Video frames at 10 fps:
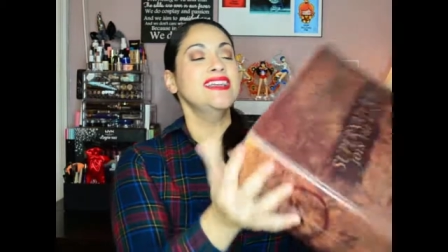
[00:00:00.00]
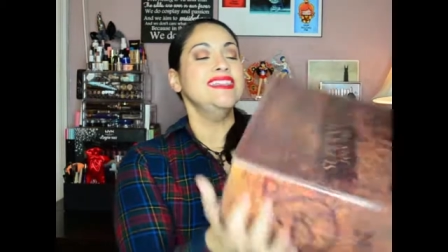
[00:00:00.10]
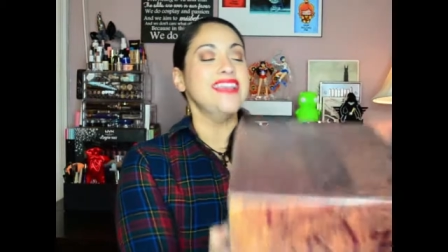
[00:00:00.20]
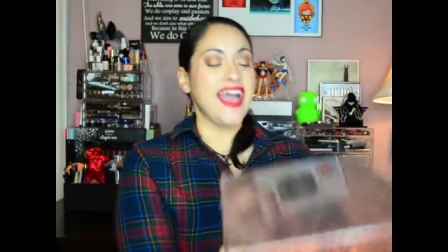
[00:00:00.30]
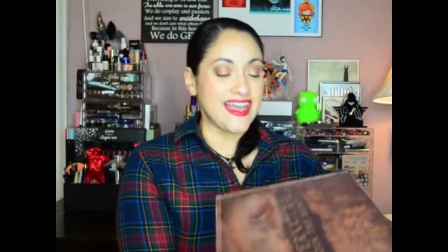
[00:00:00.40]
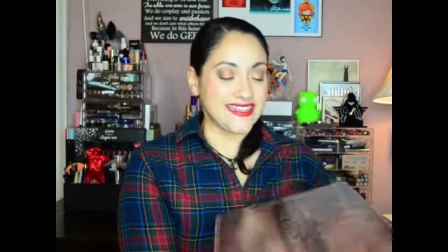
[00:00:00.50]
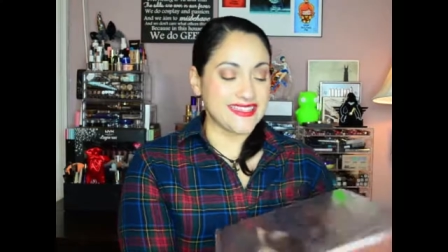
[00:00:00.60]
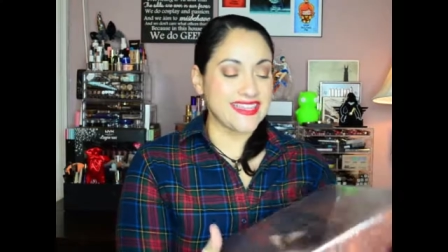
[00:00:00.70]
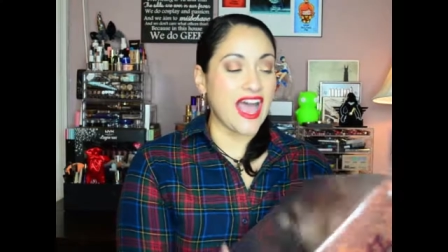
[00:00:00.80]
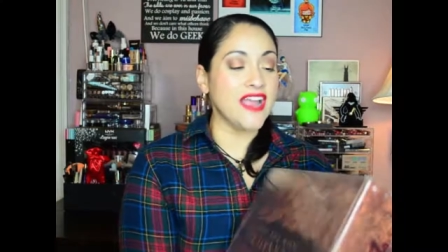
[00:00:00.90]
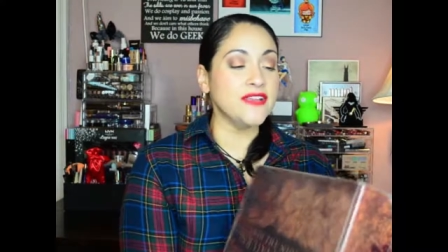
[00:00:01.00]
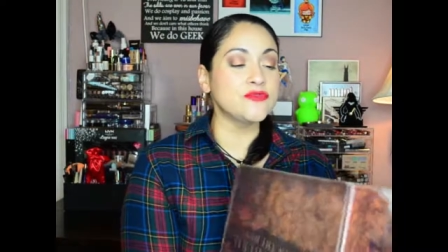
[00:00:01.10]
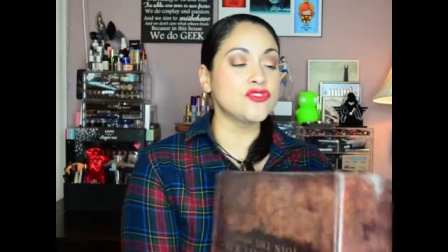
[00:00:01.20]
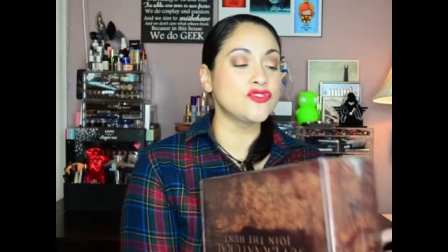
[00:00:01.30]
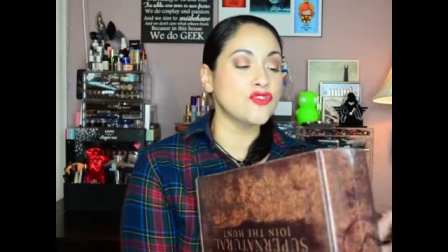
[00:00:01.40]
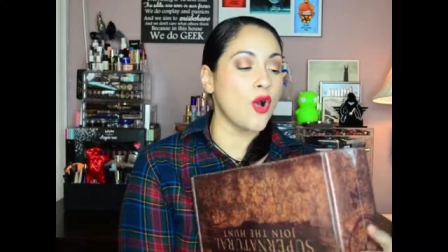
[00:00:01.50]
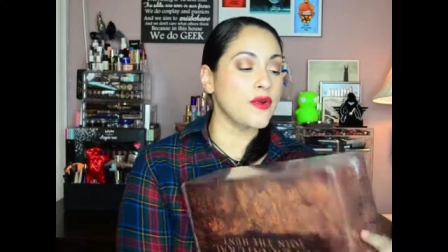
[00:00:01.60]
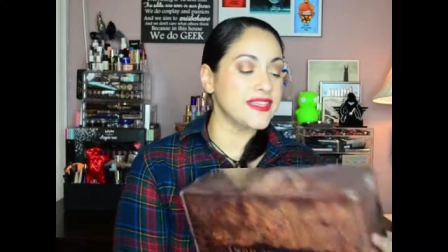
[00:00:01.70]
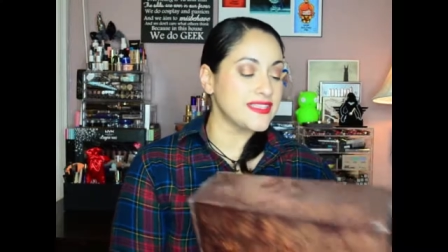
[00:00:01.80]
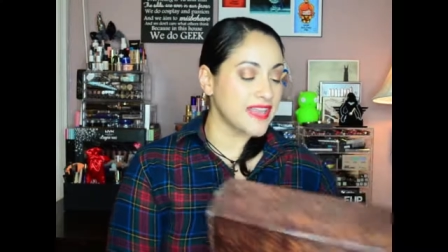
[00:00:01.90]
Yes, I am so
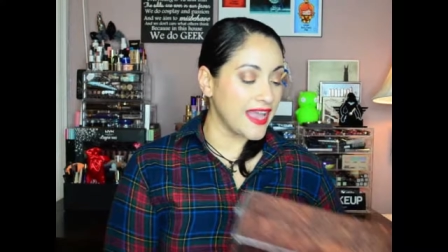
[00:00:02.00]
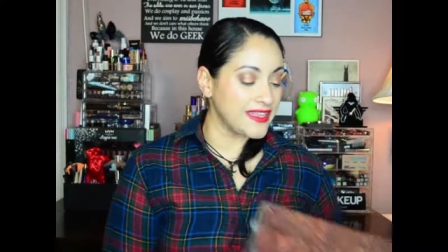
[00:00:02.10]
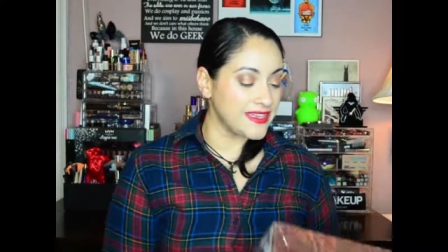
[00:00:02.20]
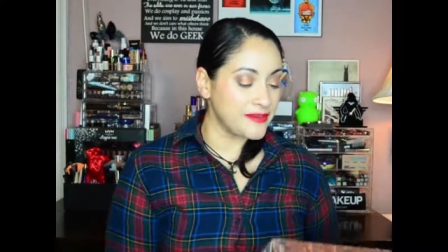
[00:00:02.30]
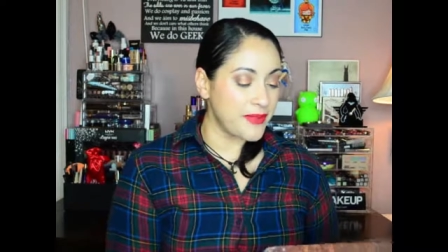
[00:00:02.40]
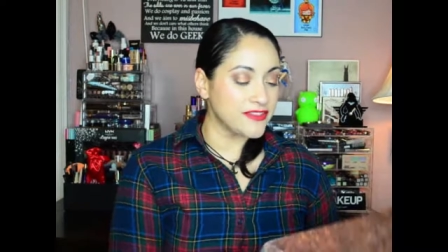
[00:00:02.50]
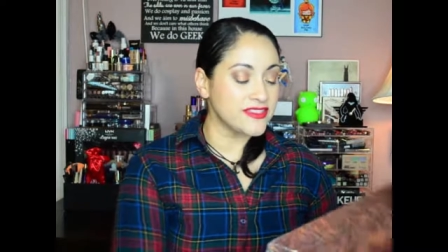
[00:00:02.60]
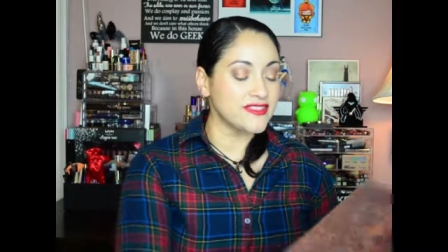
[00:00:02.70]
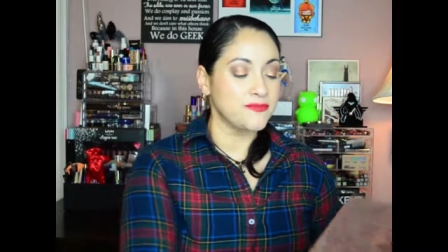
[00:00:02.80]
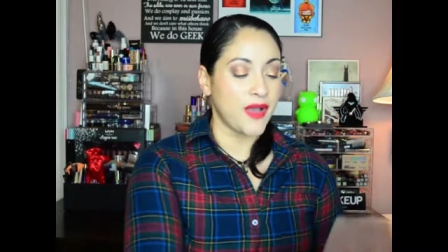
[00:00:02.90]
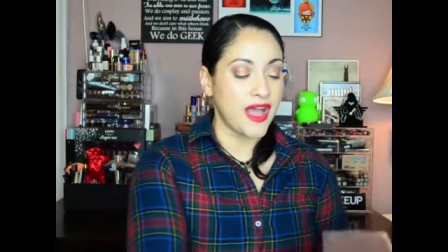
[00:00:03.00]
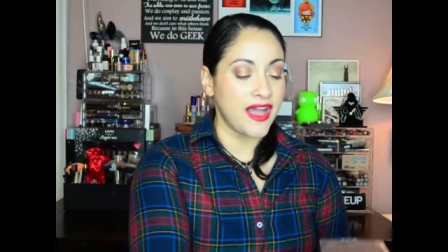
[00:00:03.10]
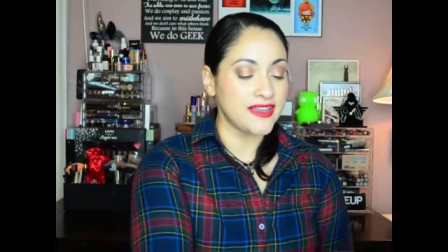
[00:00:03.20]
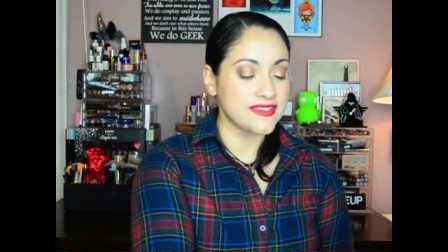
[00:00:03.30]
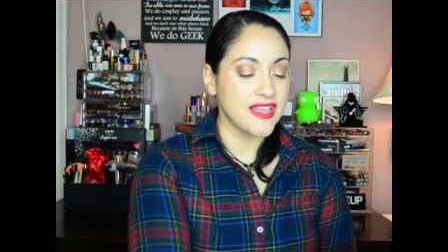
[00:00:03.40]
excited about this box.